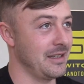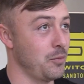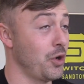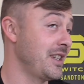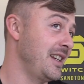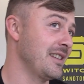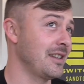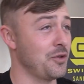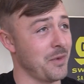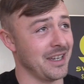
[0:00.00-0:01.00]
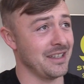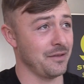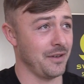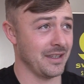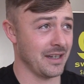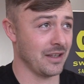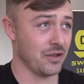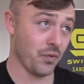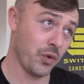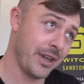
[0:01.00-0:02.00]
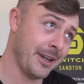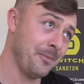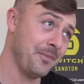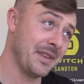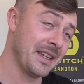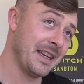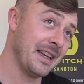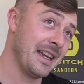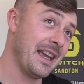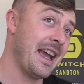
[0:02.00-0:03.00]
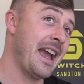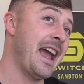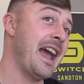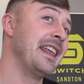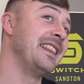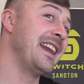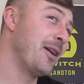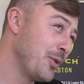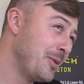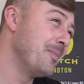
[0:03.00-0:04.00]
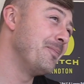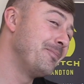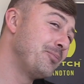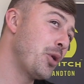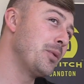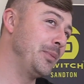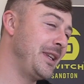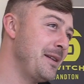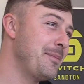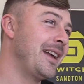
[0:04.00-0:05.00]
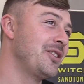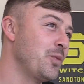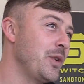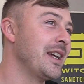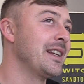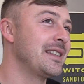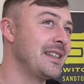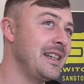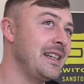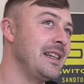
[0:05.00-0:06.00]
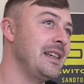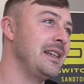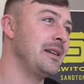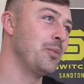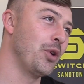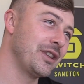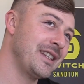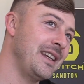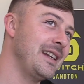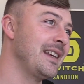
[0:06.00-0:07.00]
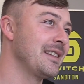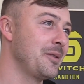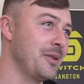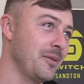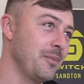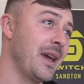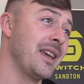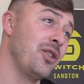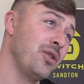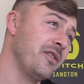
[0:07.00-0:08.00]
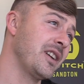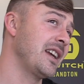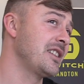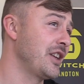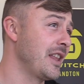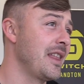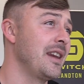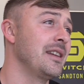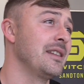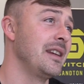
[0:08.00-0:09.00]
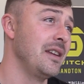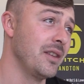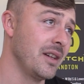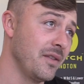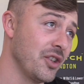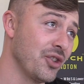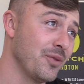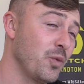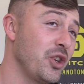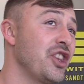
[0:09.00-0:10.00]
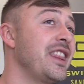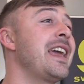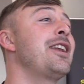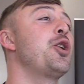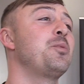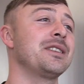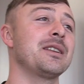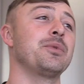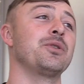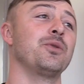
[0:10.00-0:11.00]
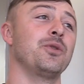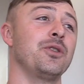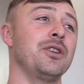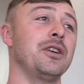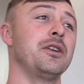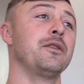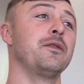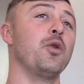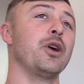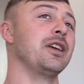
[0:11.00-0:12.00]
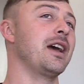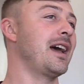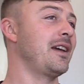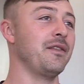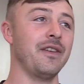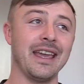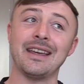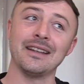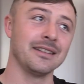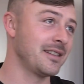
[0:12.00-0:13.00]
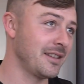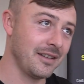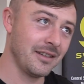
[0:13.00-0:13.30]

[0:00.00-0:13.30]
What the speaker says: Martinez has to make his defense against Arroyo. And then I would probably imagine we're going to see Martinez make a unification and then leave the division, which then opens up a door for a vacant